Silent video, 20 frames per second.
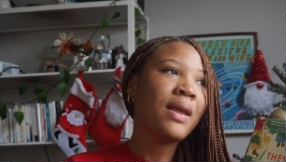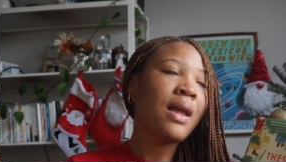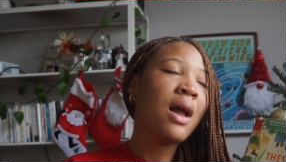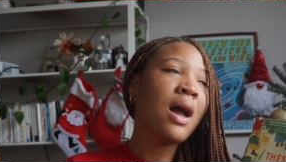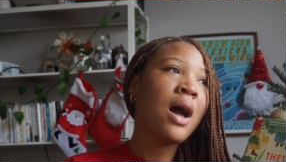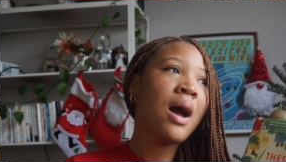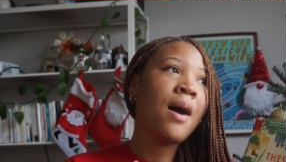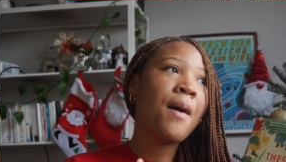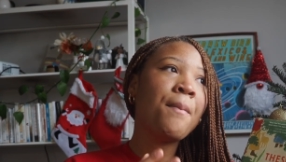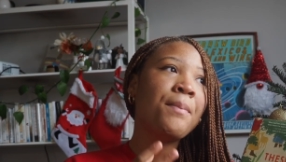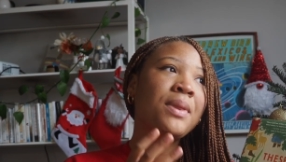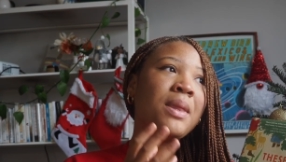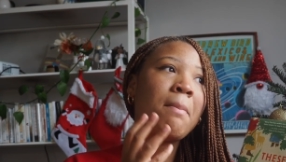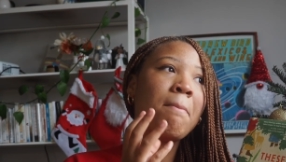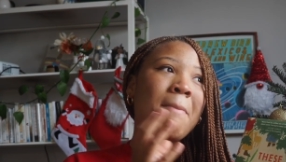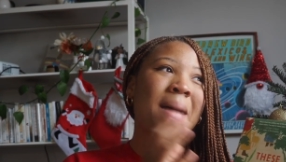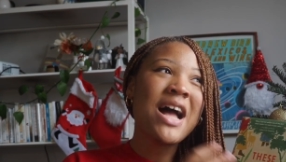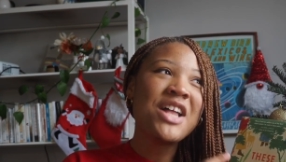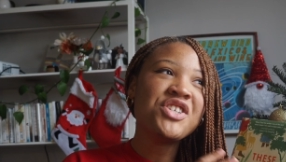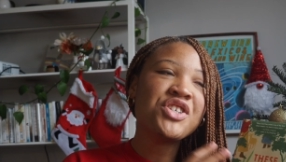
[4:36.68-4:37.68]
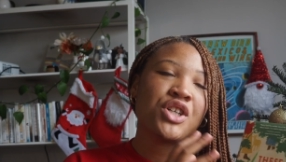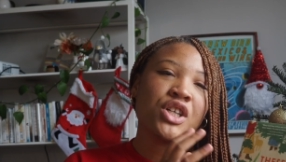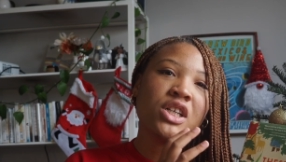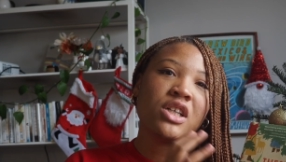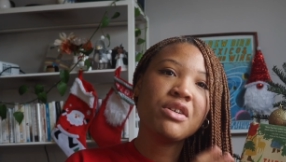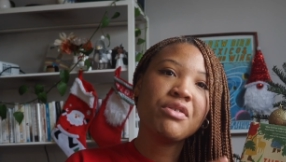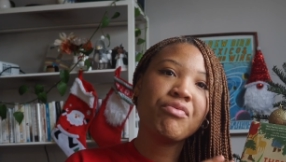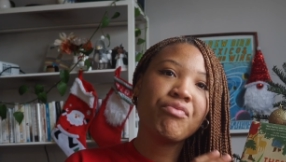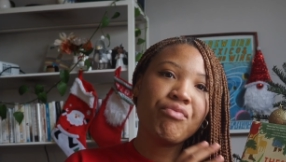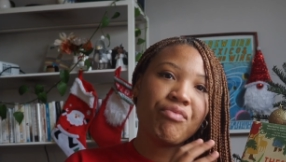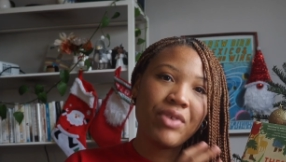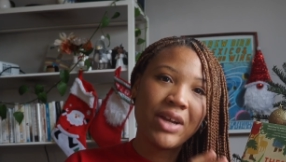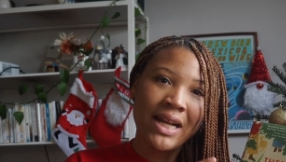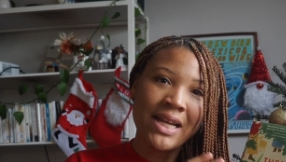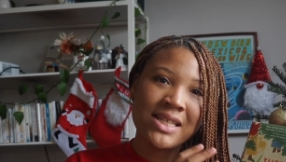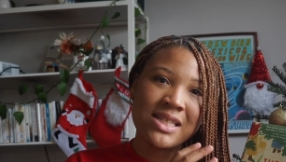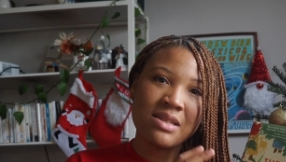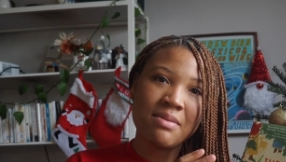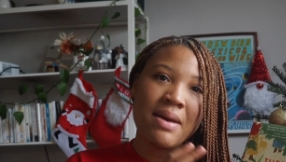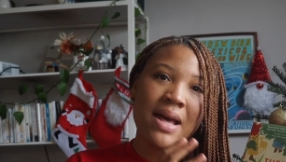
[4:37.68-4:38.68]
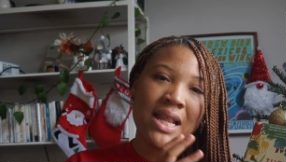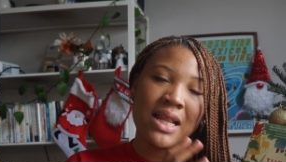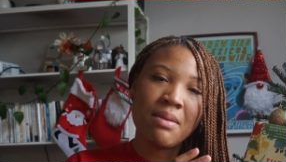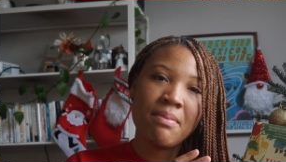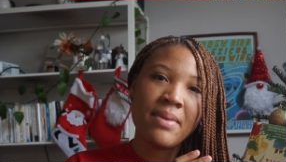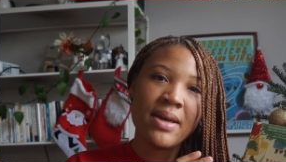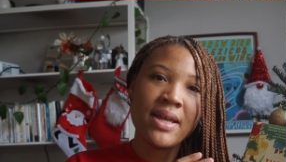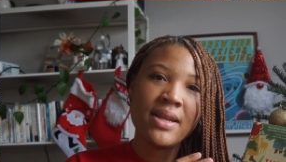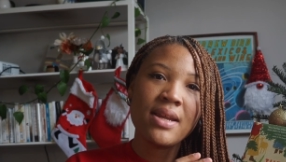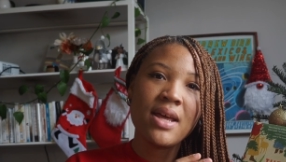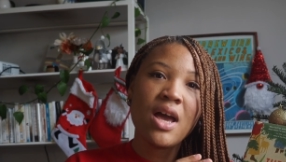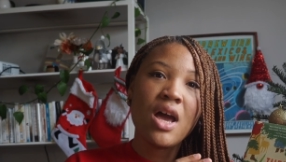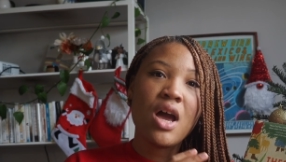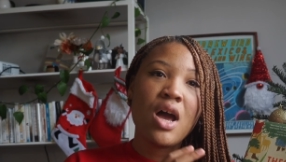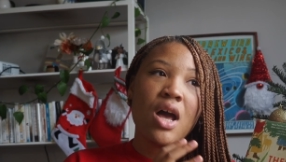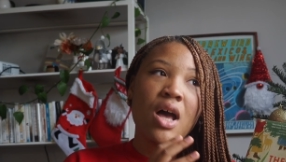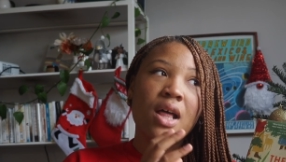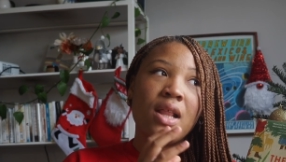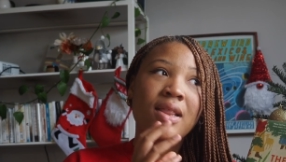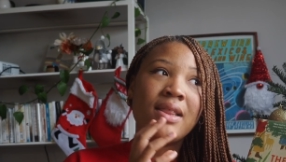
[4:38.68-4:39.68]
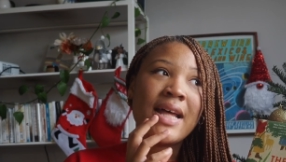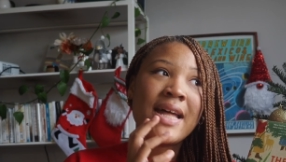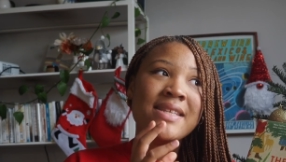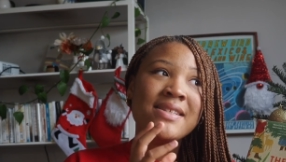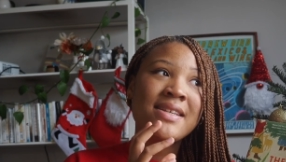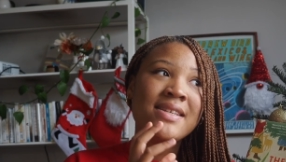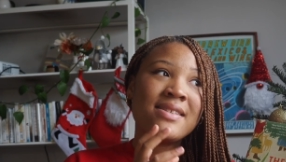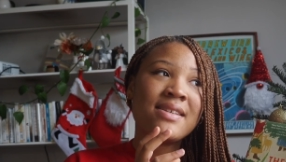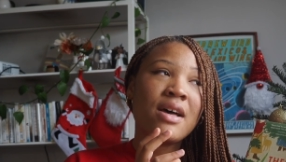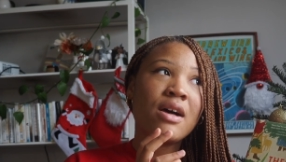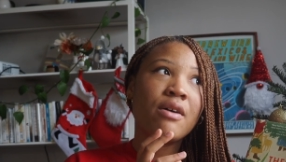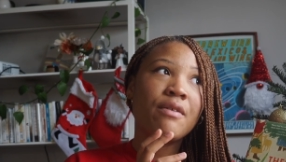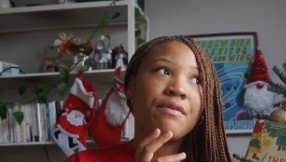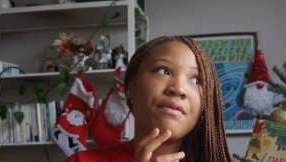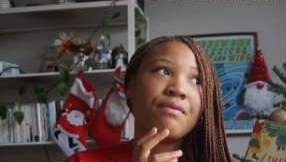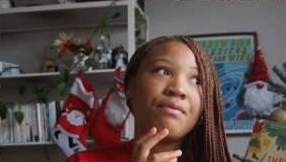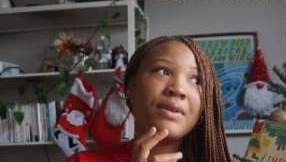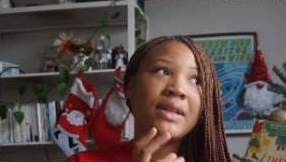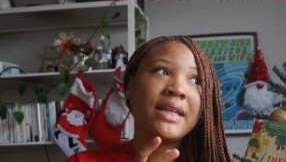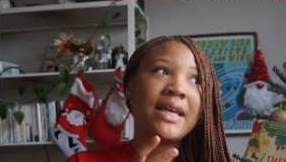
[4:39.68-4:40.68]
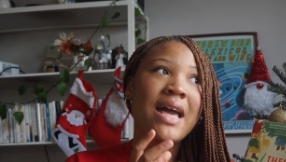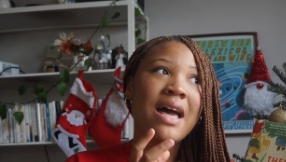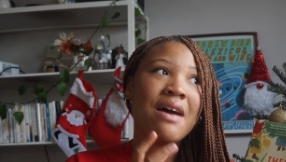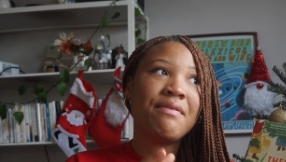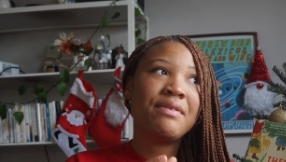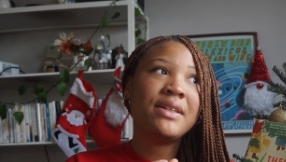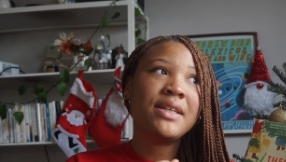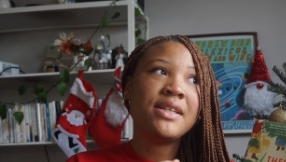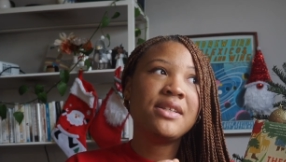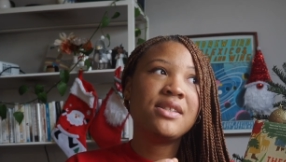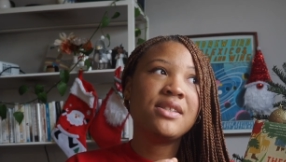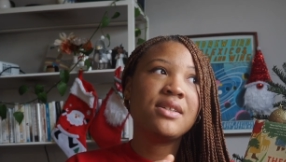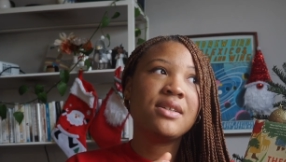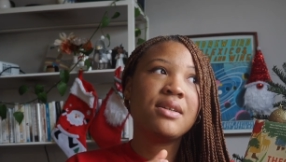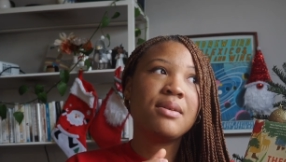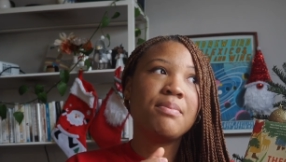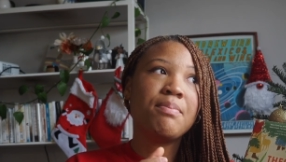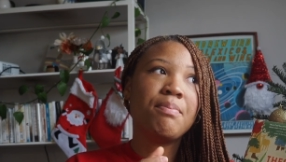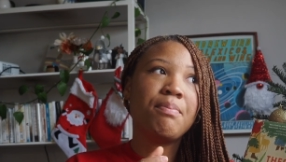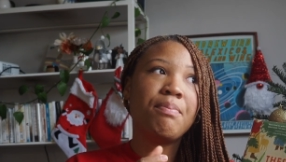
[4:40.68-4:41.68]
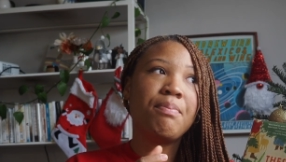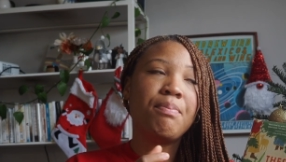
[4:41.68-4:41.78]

The magical realism element lends itself really heavily to,